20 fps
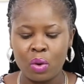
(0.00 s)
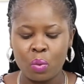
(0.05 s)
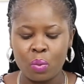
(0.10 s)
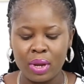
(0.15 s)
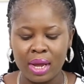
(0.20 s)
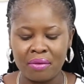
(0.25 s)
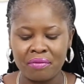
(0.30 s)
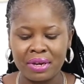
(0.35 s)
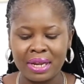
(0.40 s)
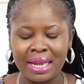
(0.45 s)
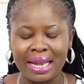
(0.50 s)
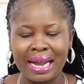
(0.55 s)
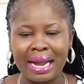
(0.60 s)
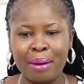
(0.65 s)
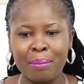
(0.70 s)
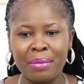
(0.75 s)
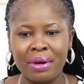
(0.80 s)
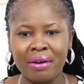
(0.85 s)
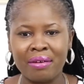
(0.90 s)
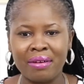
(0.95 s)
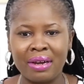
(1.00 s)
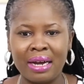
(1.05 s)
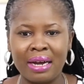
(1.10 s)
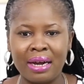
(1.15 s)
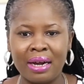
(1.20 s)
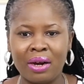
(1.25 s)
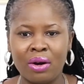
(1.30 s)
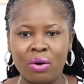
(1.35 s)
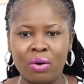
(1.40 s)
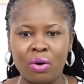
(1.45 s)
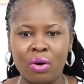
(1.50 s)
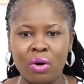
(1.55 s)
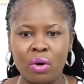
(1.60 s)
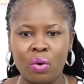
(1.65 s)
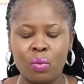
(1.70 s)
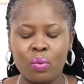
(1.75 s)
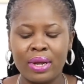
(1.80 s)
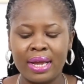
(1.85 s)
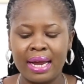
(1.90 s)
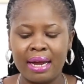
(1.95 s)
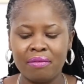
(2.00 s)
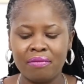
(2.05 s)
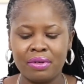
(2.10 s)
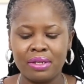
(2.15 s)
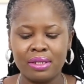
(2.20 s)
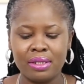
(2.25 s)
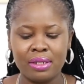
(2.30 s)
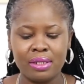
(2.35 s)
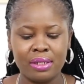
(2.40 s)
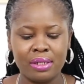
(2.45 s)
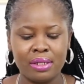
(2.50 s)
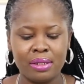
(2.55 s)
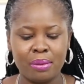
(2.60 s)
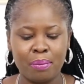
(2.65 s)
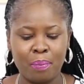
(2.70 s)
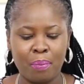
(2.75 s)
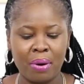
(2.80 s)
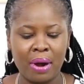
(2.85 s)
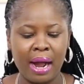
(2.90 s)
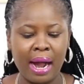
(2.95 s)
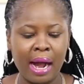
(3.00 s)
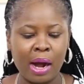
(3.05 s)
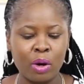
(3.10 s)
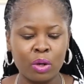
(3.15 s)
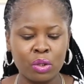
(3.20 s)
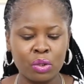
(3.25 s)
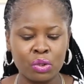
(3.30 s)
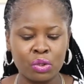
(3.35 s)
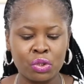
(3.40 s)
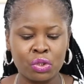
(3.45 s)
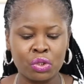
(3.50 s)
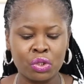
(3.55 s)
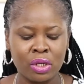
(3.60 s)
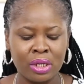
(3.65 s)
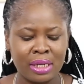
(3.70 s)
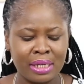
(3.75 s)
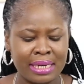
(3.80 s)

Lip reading: we have the camera, we have the pouch.